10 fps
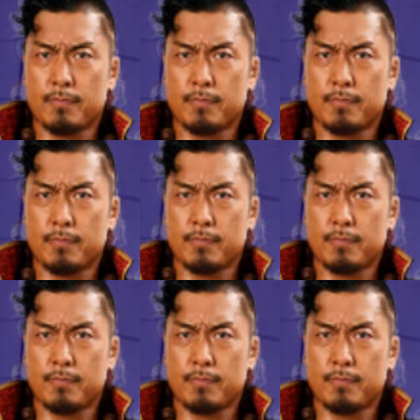
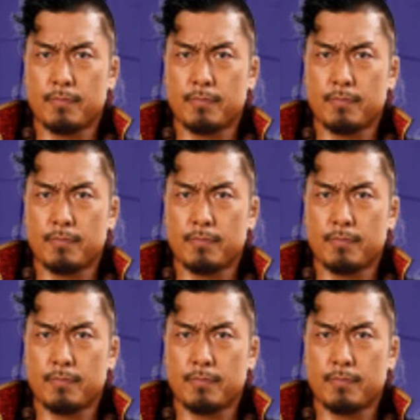
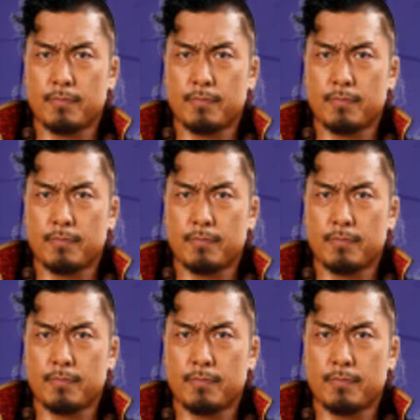
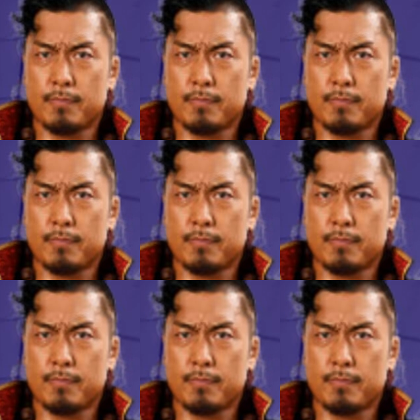
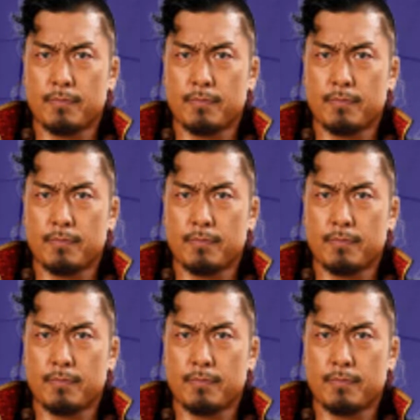The face doesn't move, so there is nothing to read.